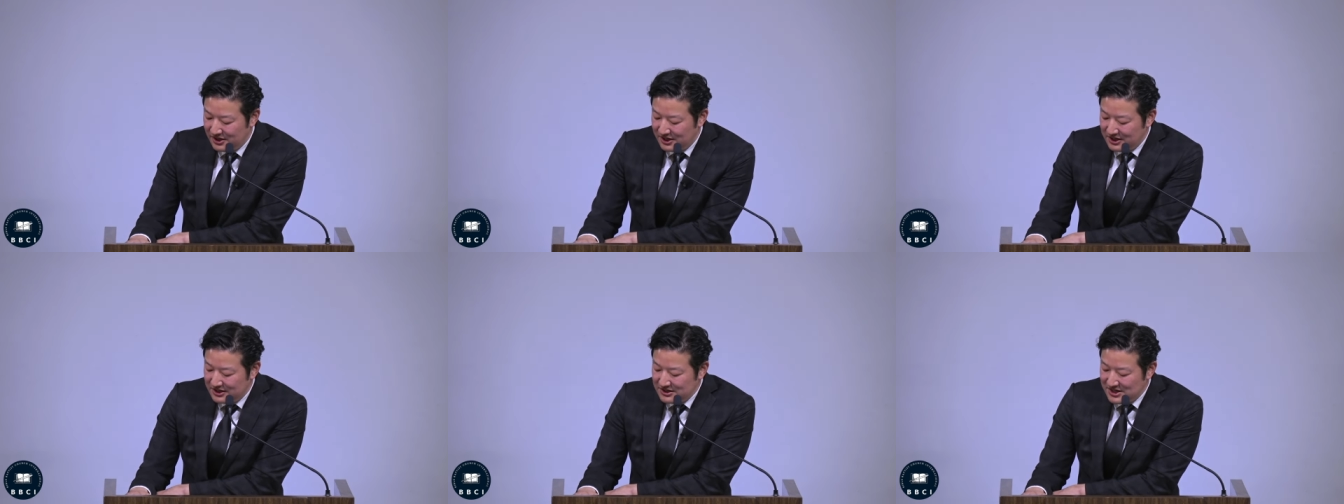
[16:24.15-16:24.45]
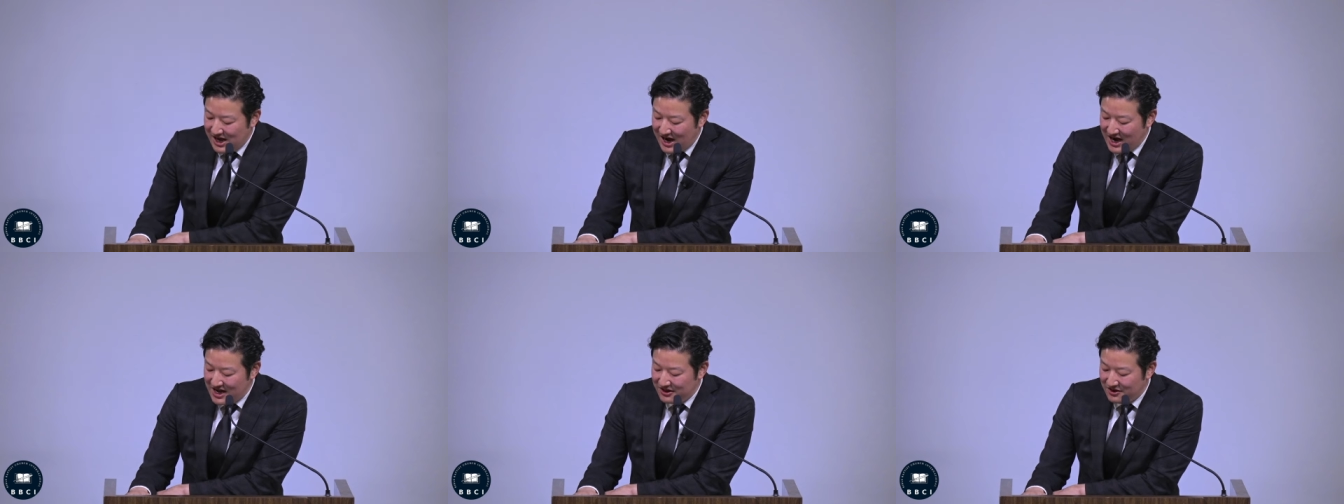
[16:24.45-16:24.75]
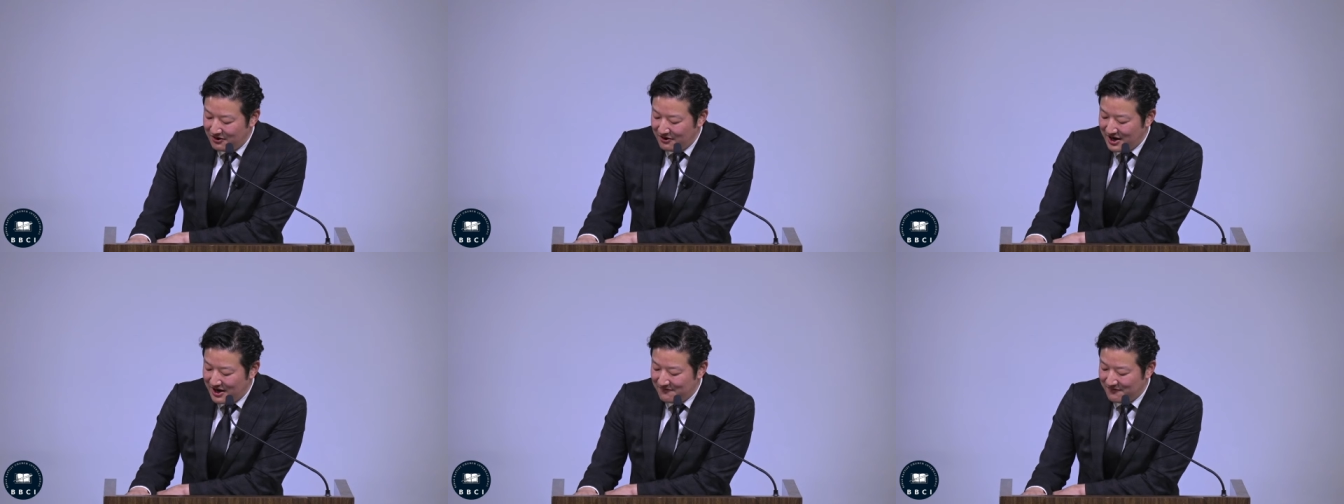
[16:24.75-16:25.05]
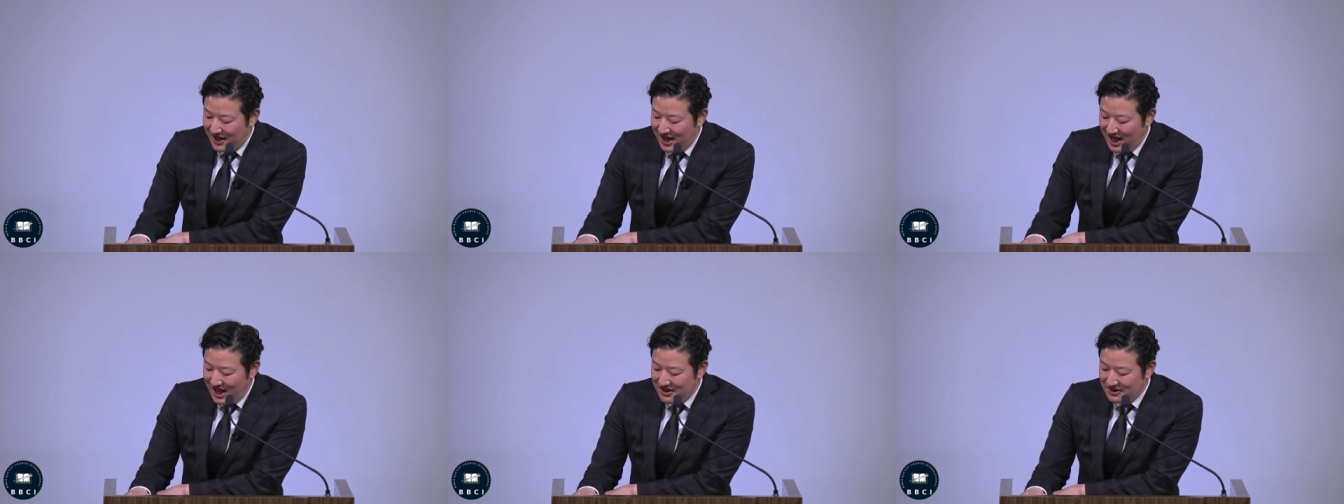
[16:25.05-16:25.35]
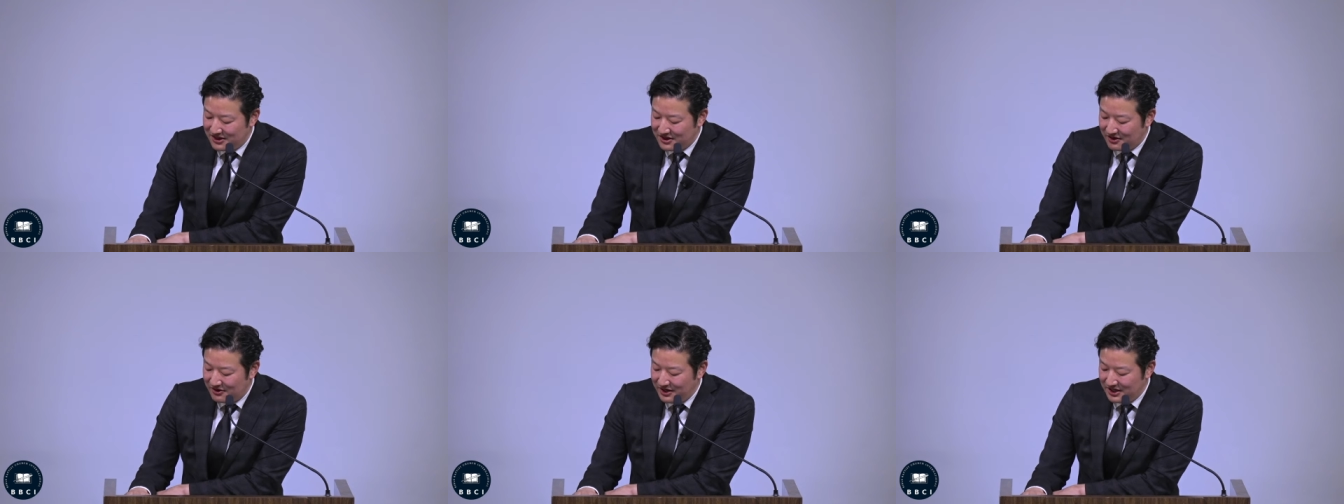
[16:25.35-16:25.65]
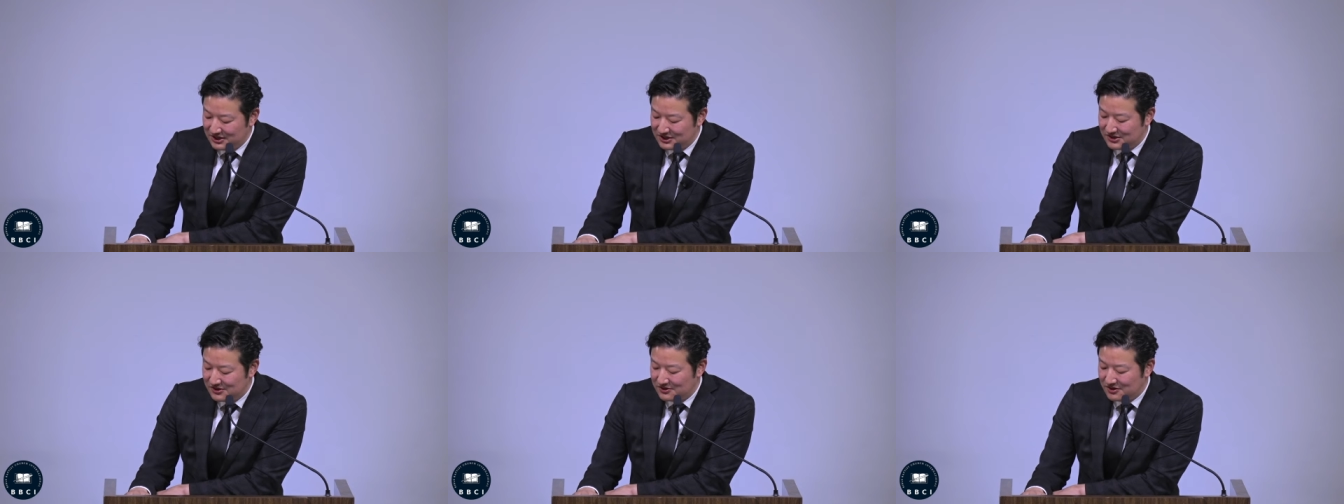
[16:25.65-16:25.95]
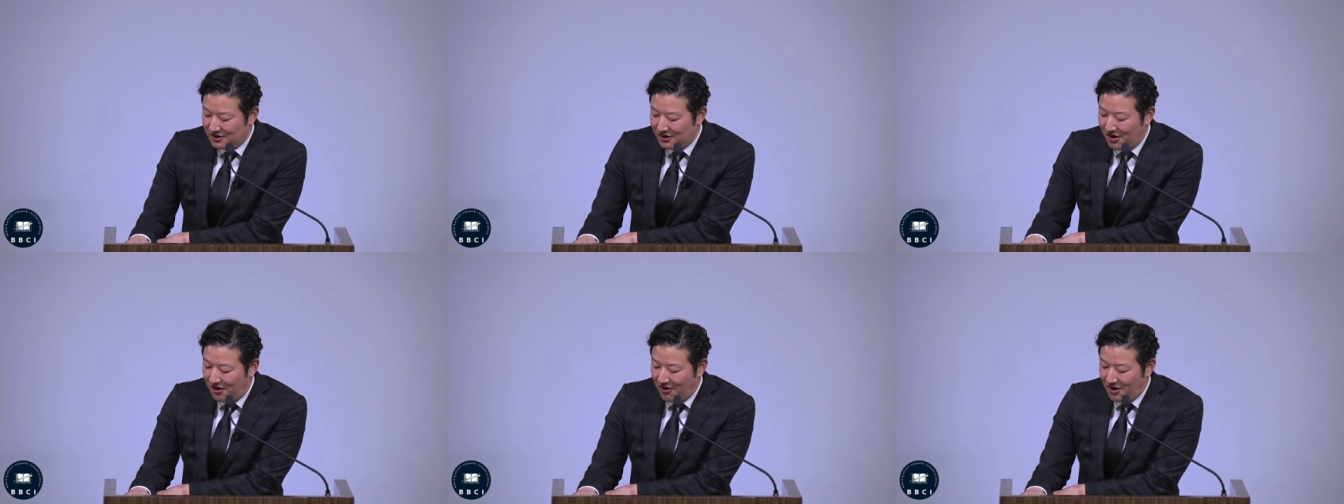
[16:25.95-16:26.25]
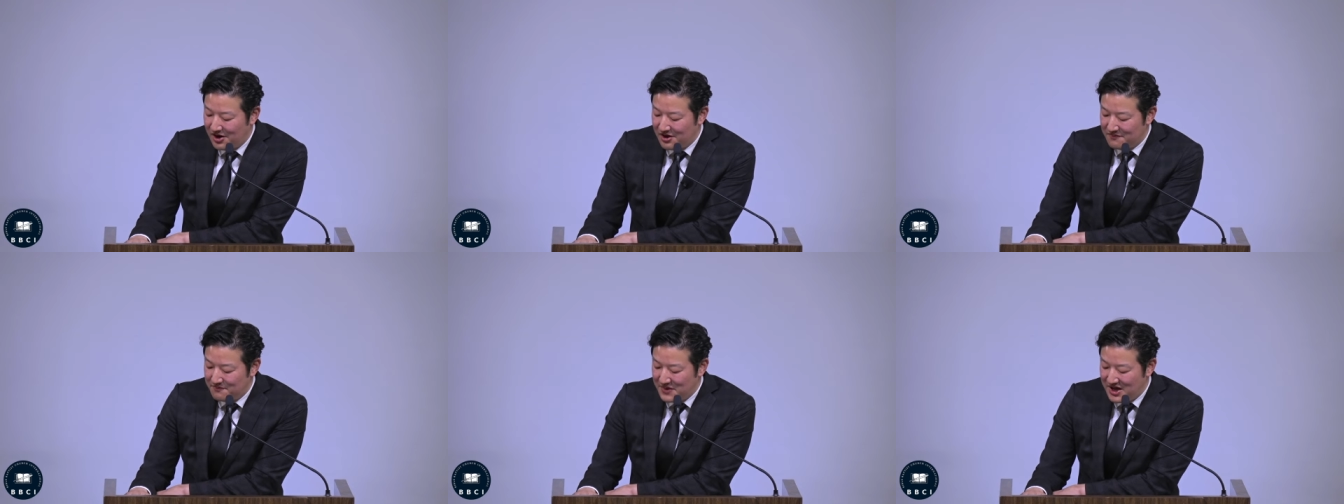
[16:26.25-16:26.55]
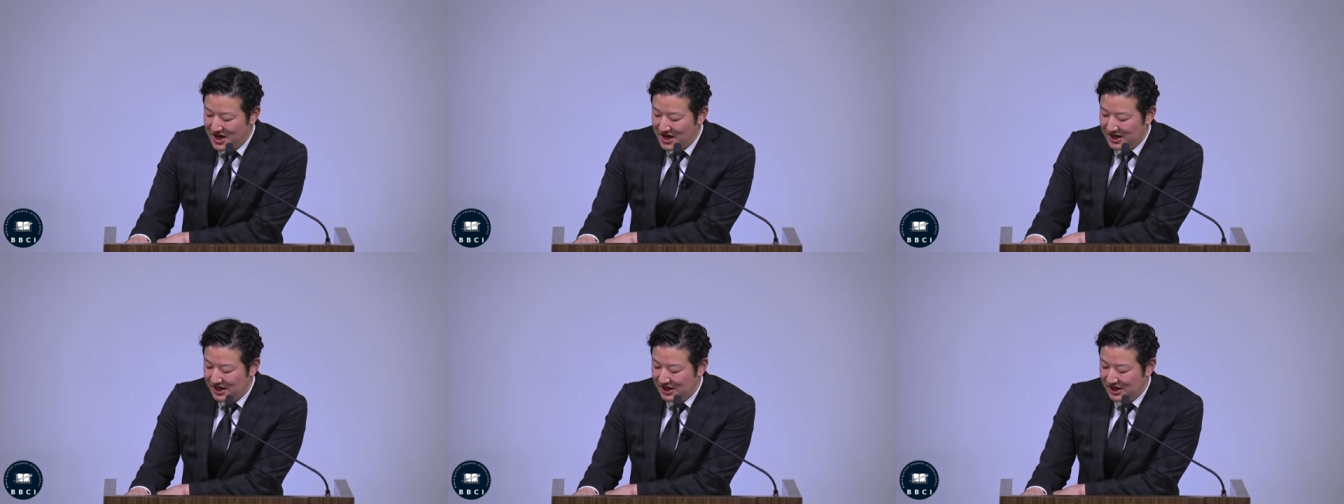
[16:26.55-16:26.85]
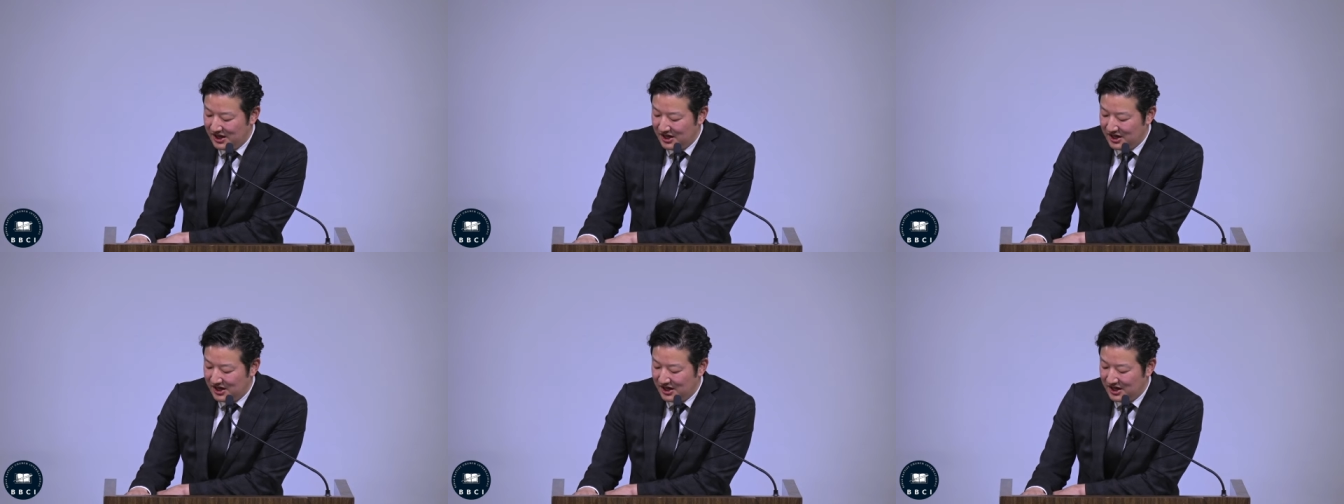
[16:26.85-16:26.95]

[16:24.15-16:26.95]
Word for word: neither have entered into the heart of man